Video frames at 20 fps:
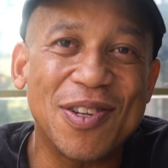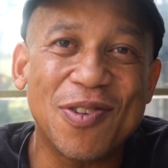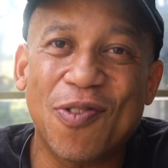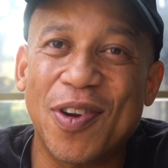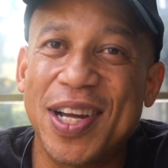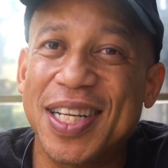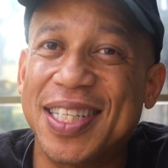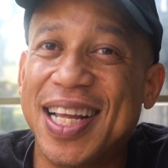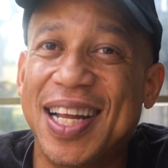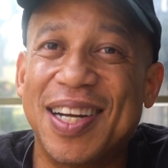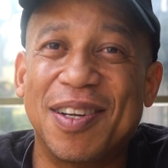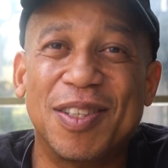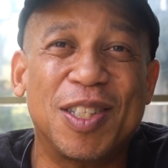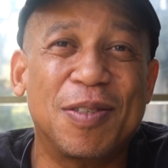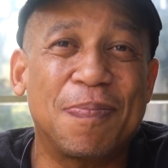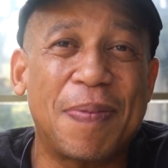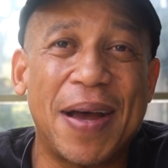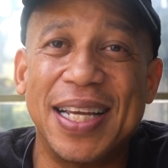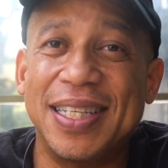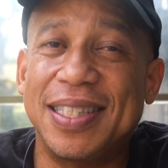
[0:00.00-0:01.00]
grits that are
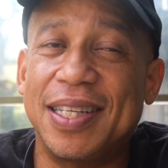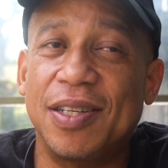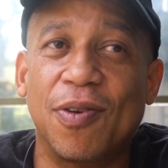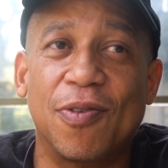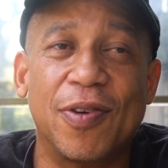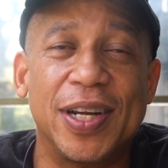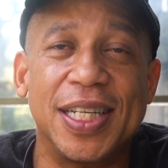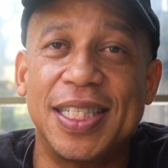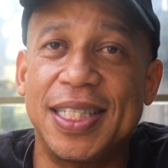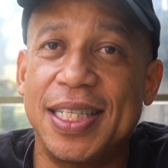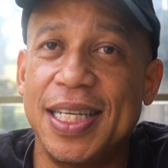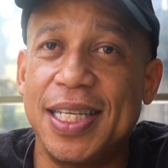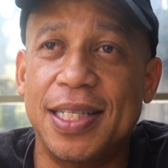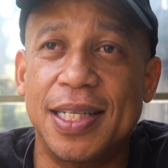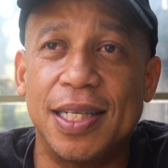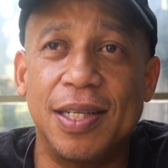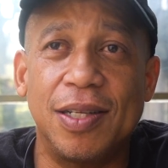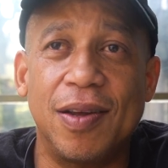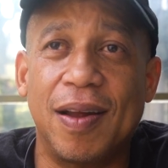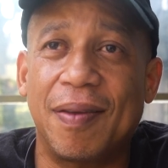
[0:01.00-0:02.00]
spiced and already
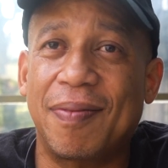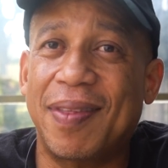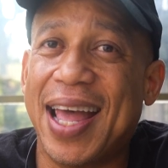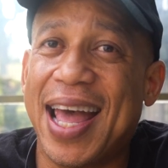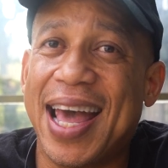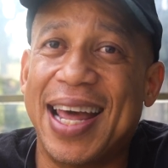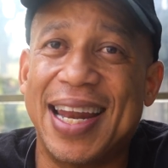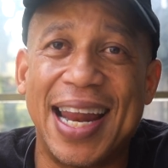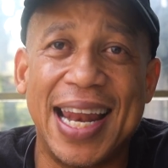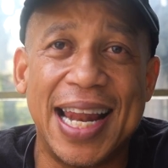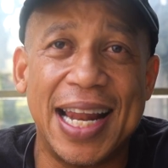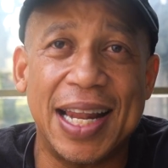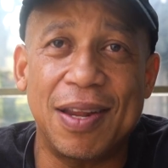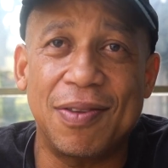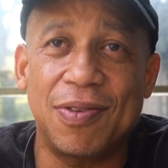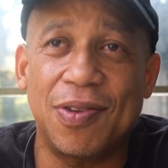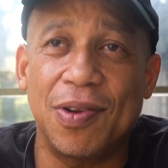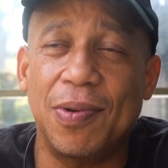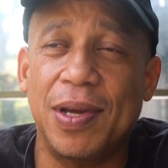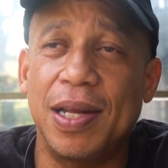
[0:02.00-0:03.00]
seasoned. You don't have to add
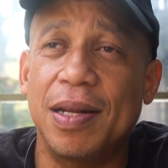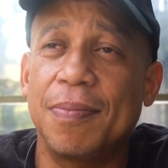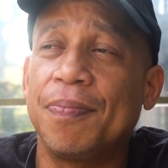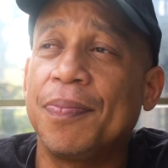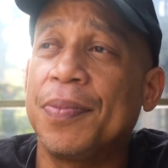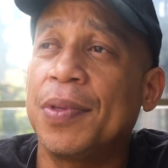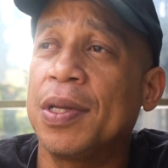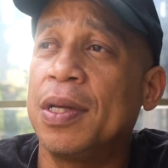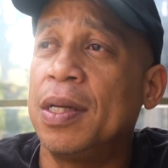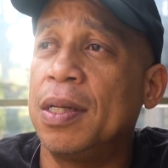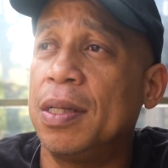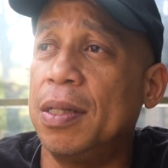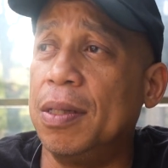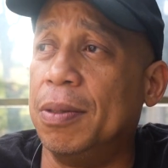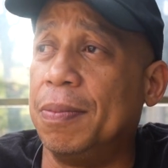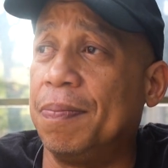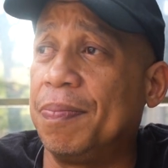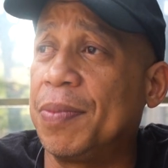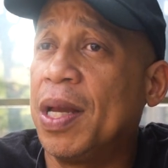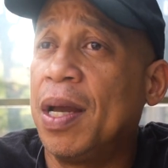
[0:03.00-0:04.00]
anything to it.
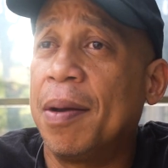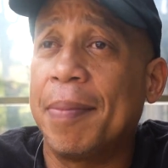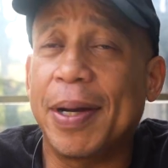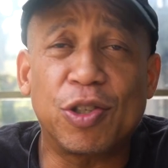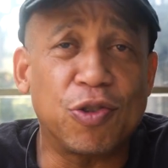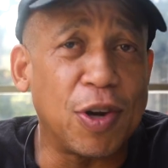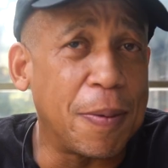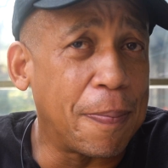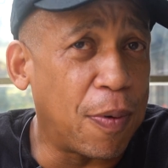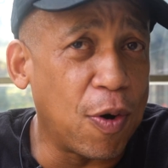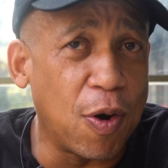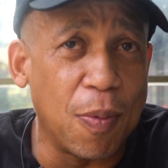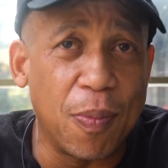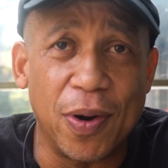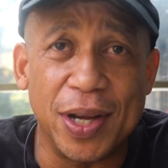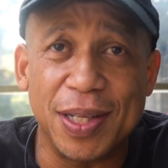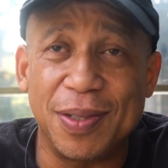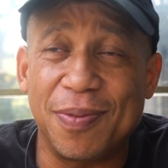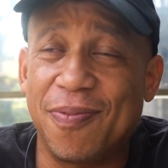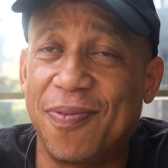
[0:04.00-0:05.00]
My shrimp po'
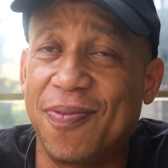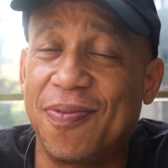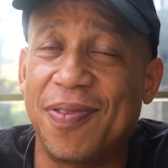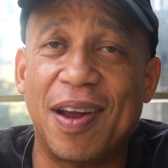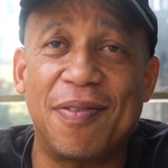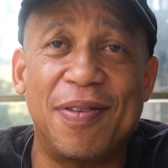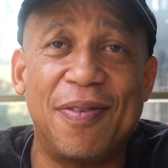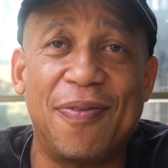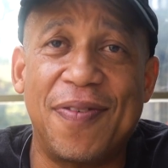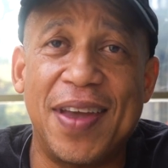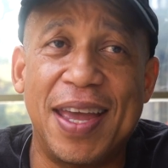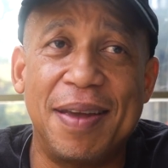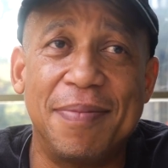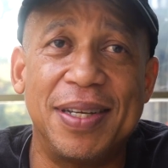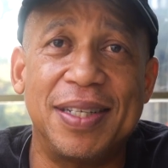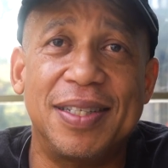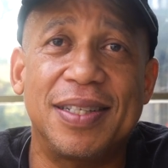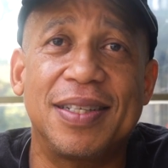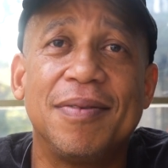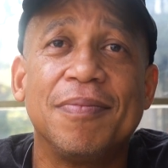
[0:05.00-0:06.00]
boy is very
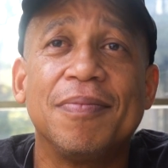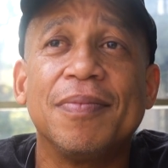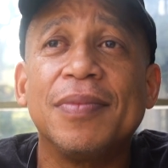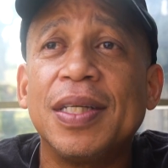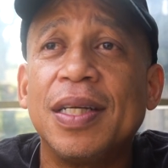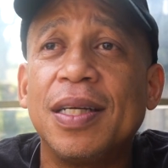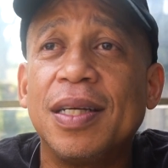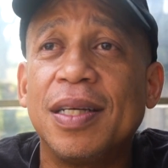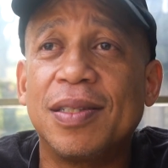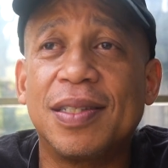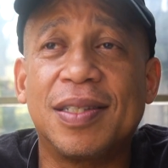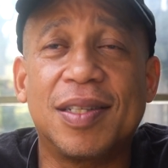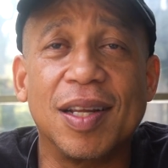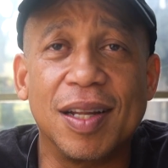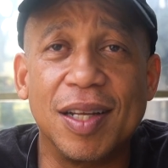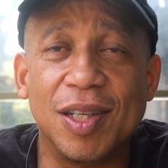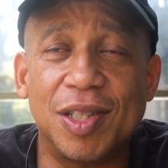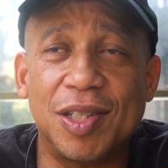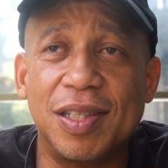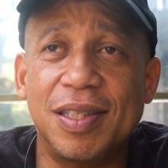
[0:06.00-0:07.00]
famous. It's
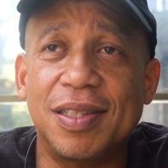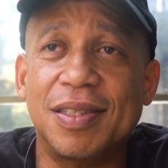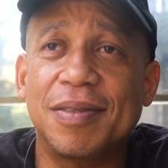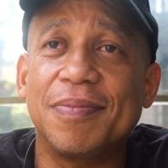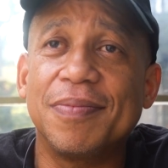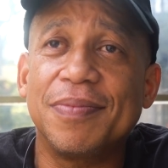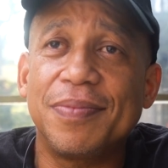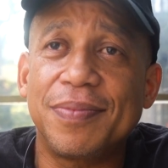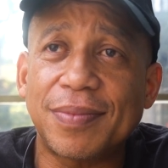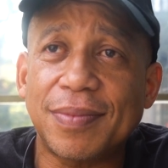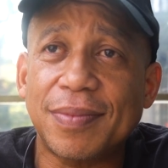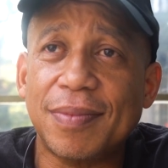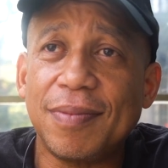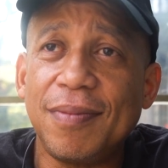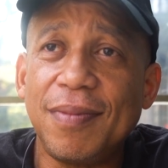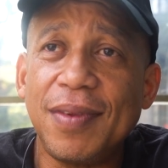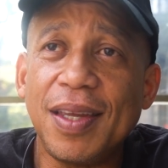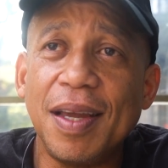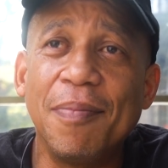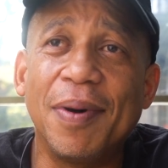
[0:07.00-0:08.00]
delicious.
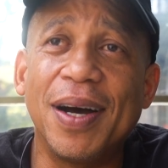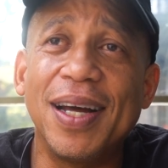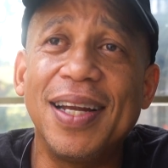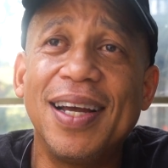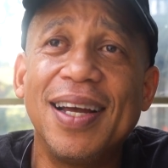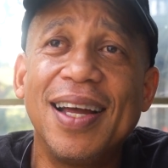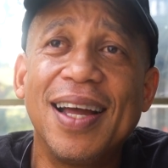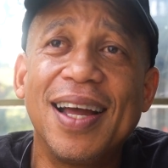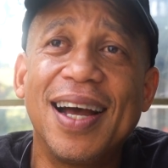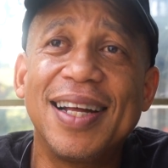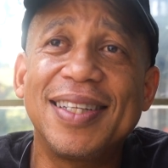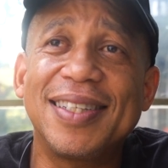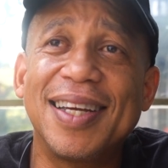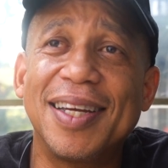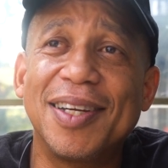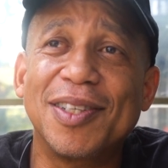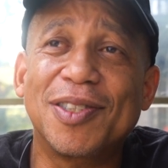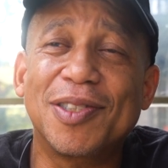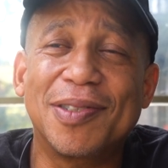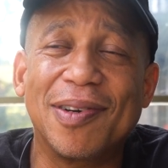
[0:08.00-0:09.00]
But I tell
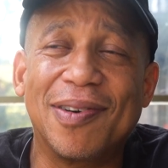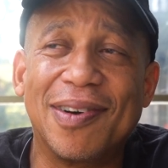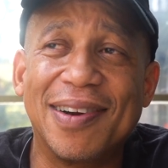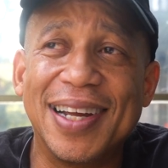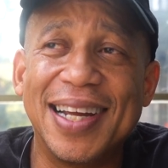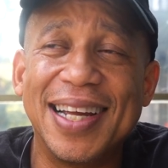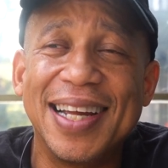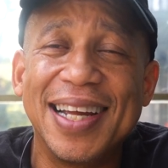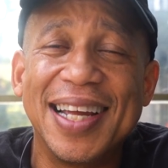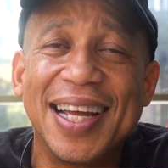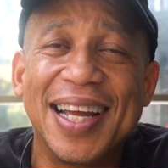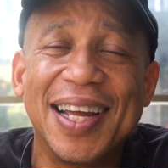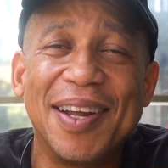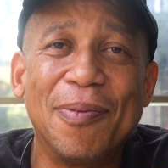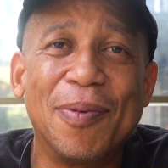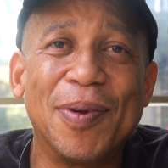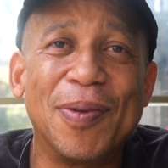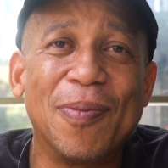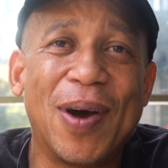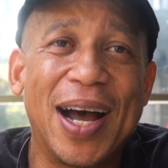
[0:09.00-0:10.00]
you a story,
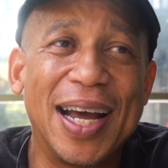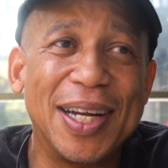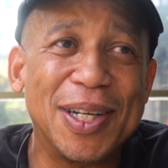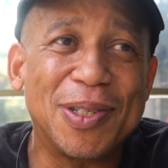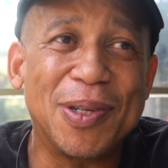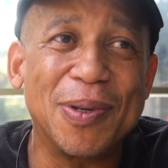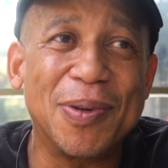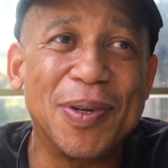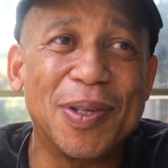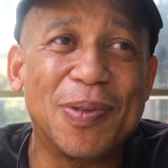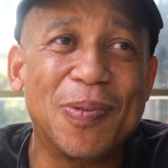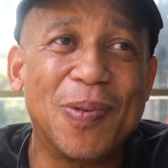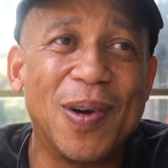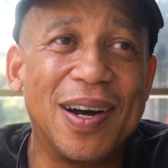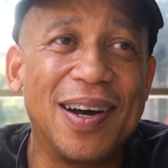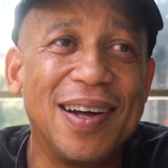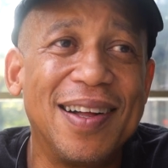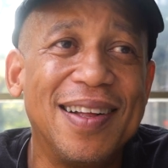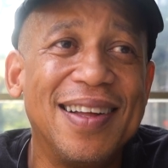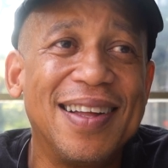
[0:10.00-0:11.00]
why the tuna as
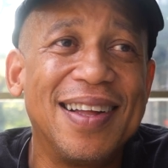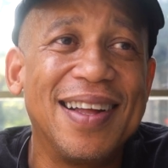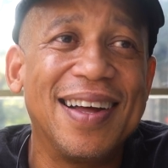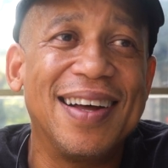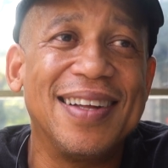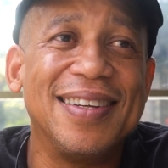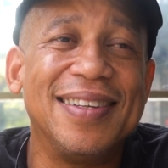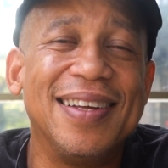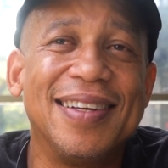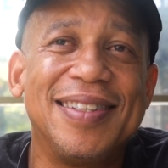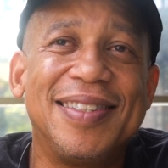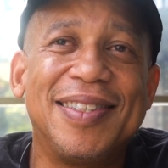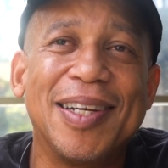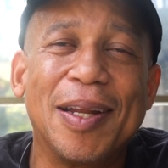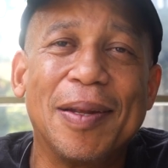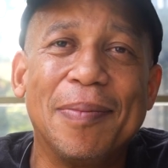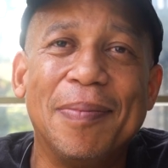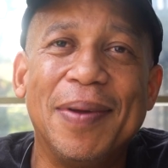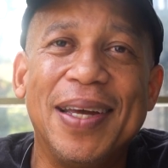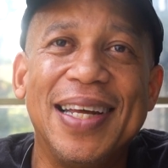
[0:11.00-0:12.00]
well. A
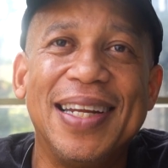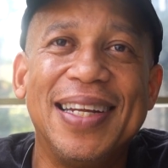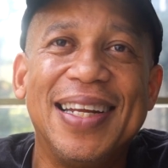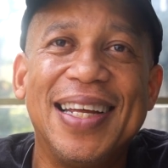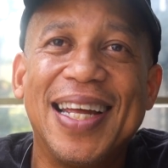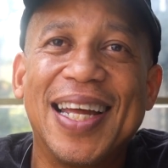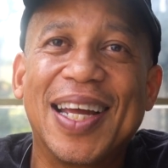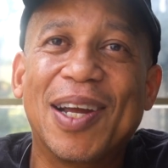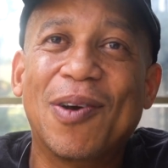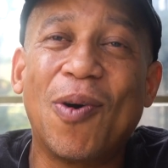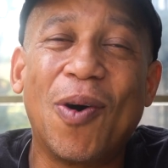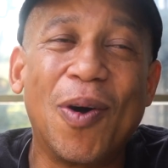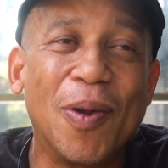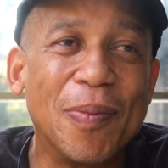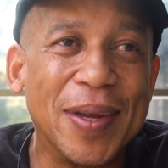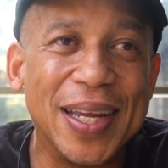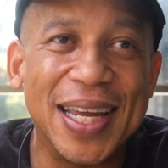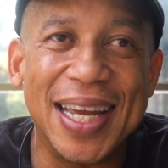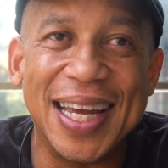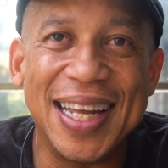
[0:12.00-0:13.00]
gentleman
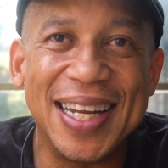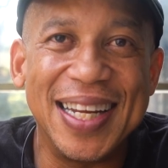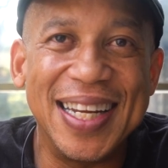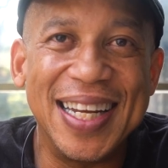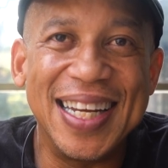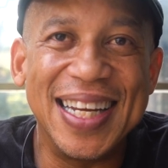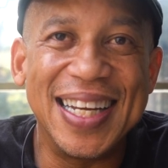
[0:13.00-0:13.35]
called me in.